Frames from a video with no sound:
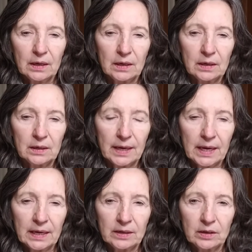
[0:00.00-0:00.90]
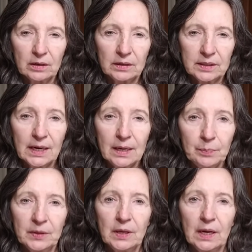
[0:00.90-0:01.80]
Uh, and on
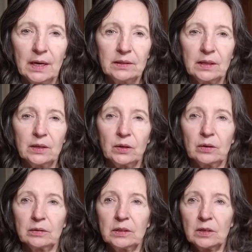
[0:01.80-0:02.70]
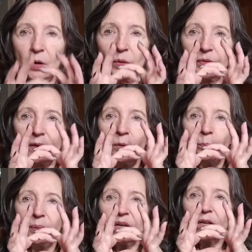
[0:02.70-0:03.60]
top of that, they're, you know, they're
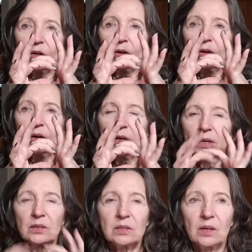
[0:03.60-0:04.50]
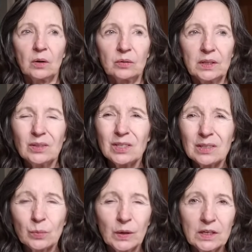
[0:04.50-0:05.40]
bigger. So they're
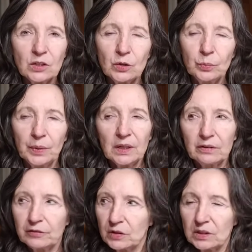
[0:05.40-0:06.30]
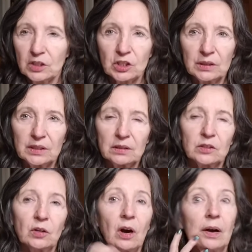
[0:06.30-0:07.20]
just way too big for such a
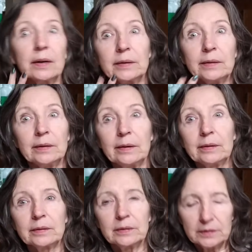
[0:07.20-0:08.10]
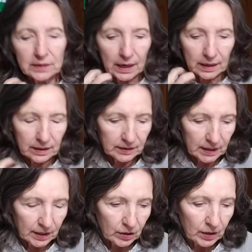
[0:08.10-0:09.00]
little dog. And, you know, it's
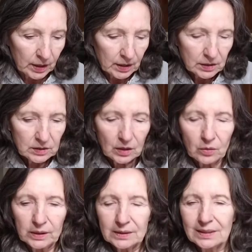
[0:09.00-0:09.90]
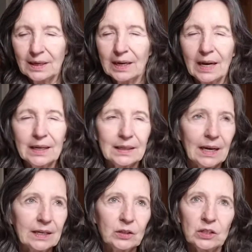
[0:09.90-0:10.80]
hanging there so it's like I,
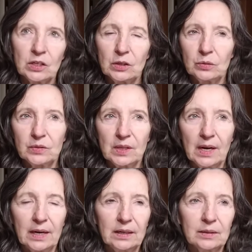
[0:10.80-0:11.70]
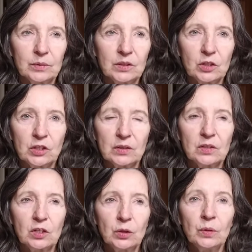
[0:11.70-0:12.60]
I couldn't use that. It was
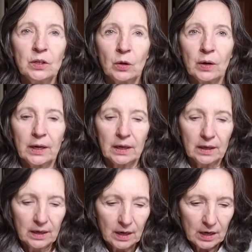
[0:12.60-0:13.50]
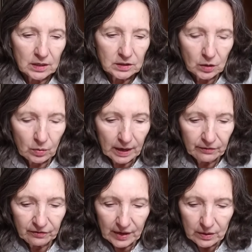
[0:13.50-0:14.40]
just too annoying. So
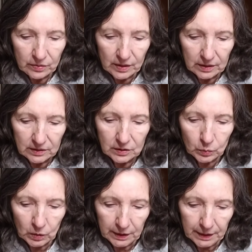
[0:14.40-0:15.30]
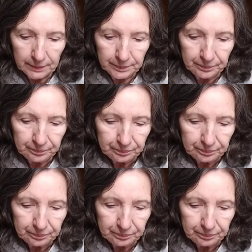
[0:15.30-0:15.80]
I found this one